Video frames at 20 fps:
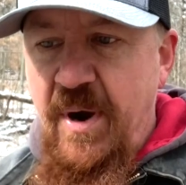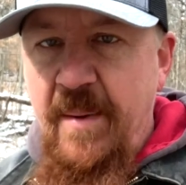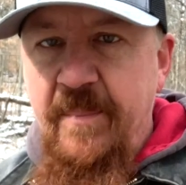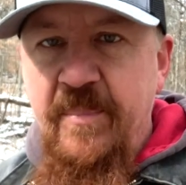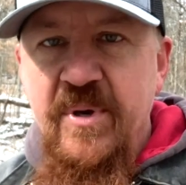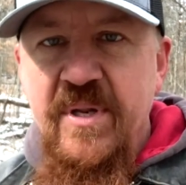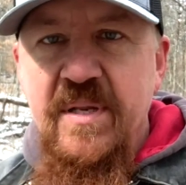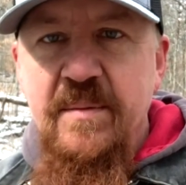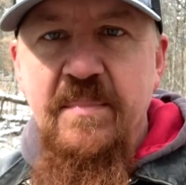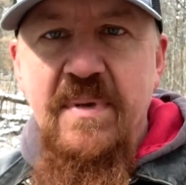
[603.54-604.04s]

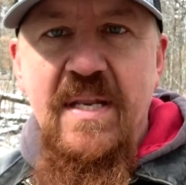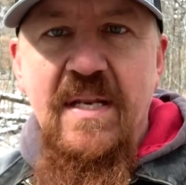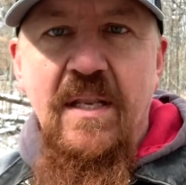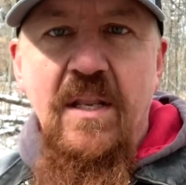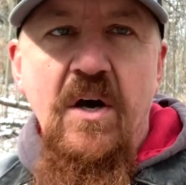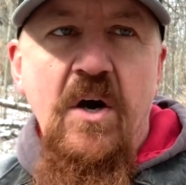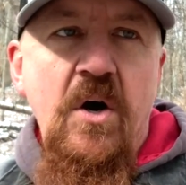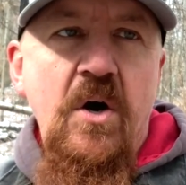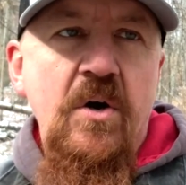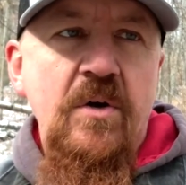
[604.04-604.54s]
property had been
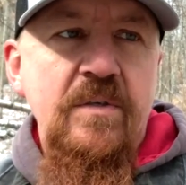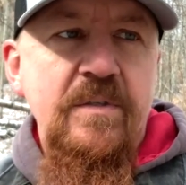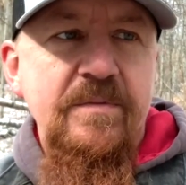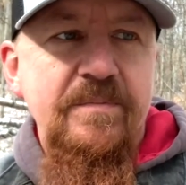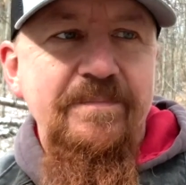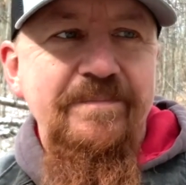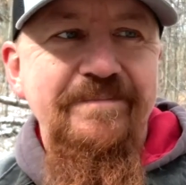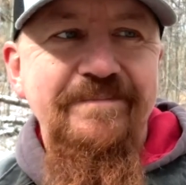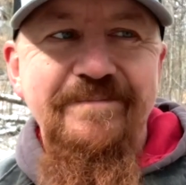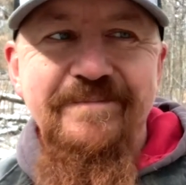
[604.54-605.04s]
logged
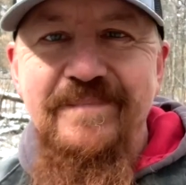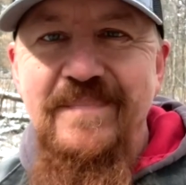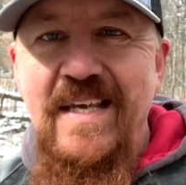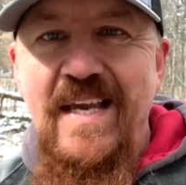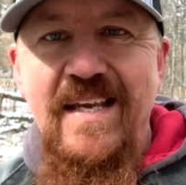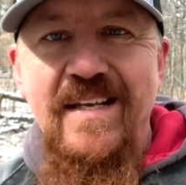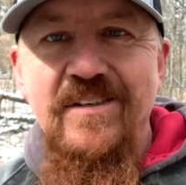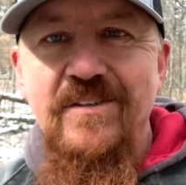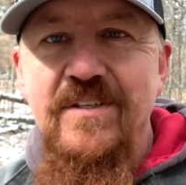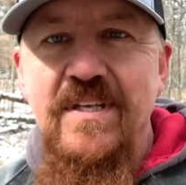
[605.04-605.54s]

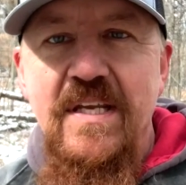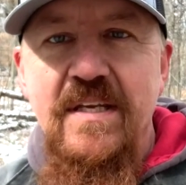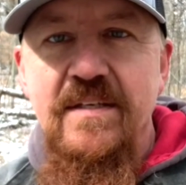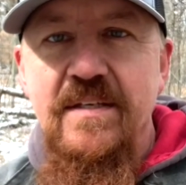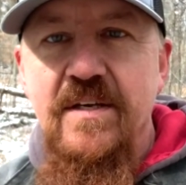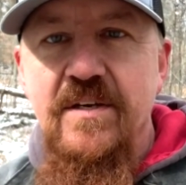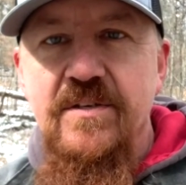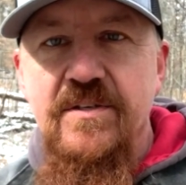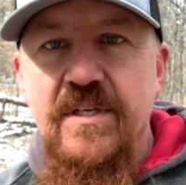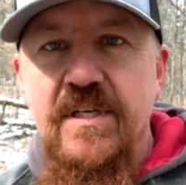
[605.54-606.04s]
8 or 10
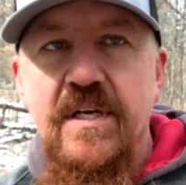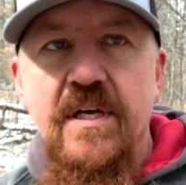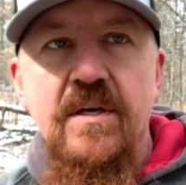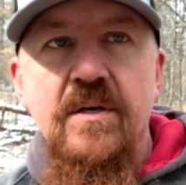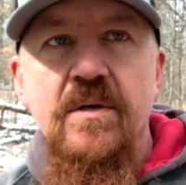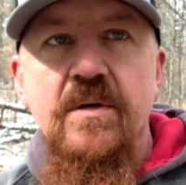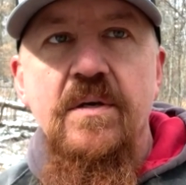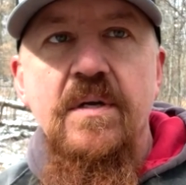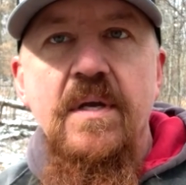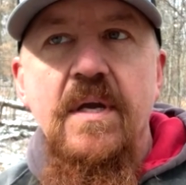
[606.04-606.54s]
years
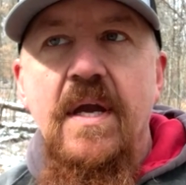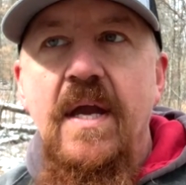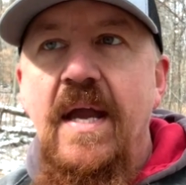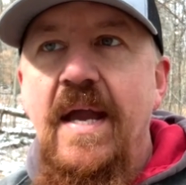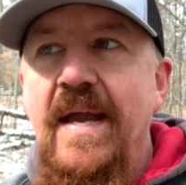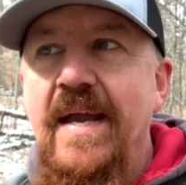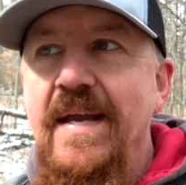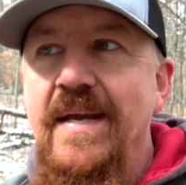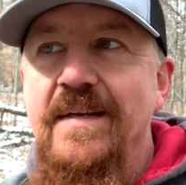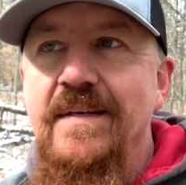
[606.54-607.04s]
ago,
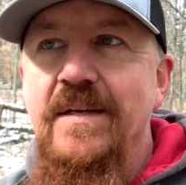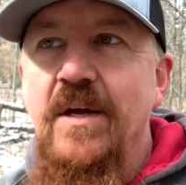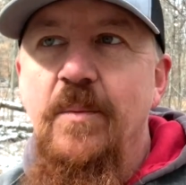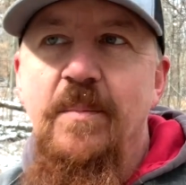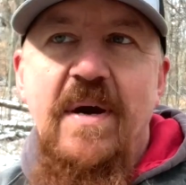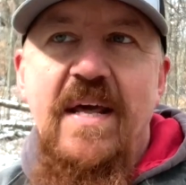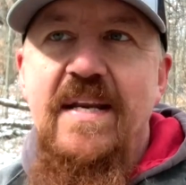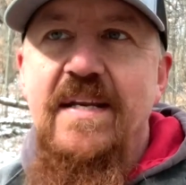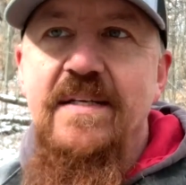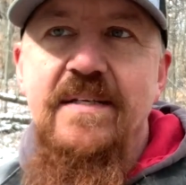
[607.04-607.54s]
and
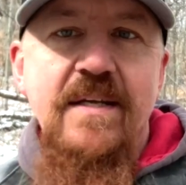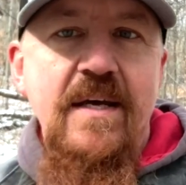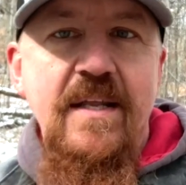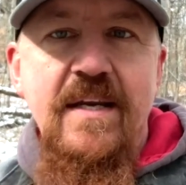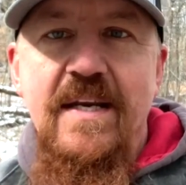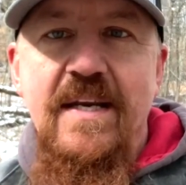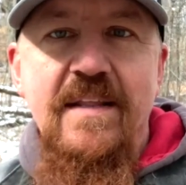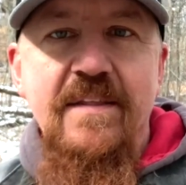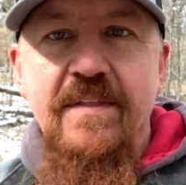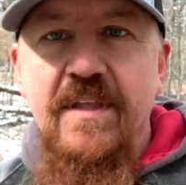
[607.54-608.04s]
nobody had done
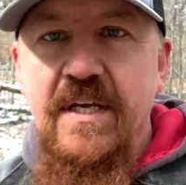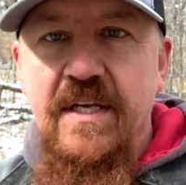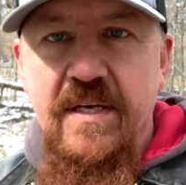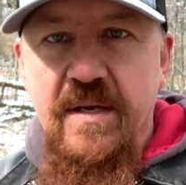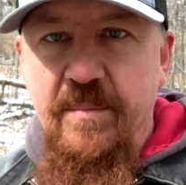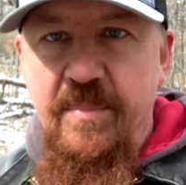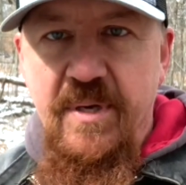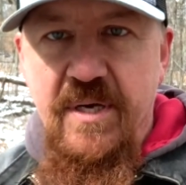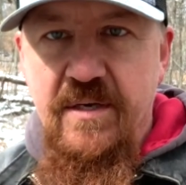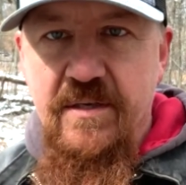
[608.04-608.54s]
anything
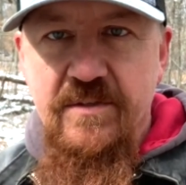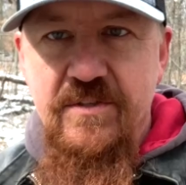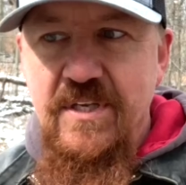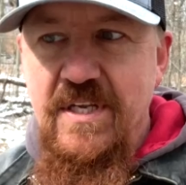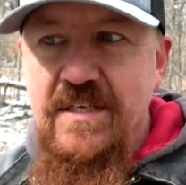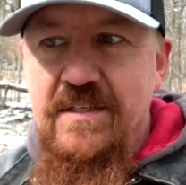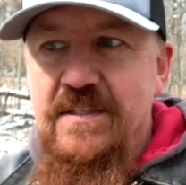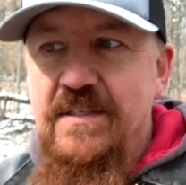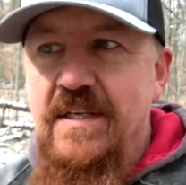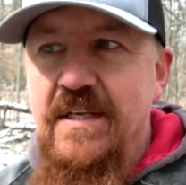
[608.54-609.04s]
up here
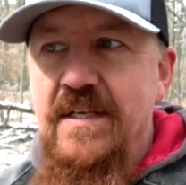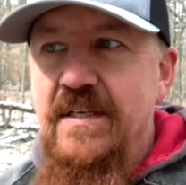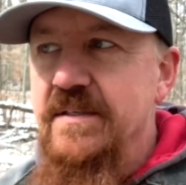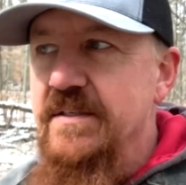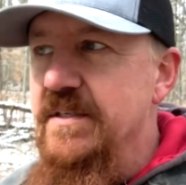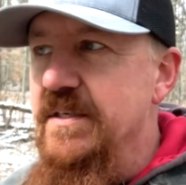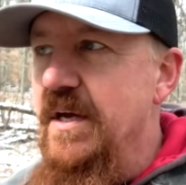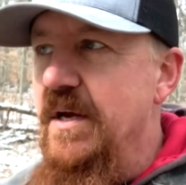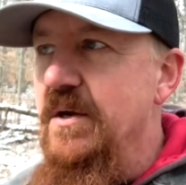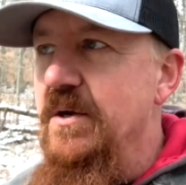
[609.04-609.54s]
since then.
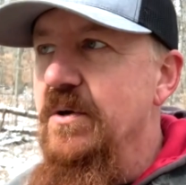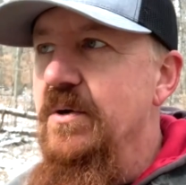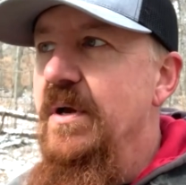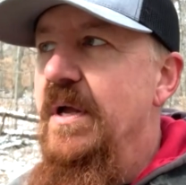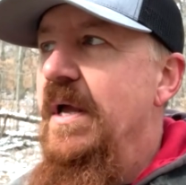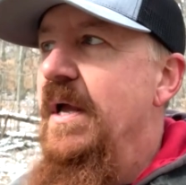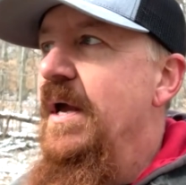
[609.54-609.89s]
So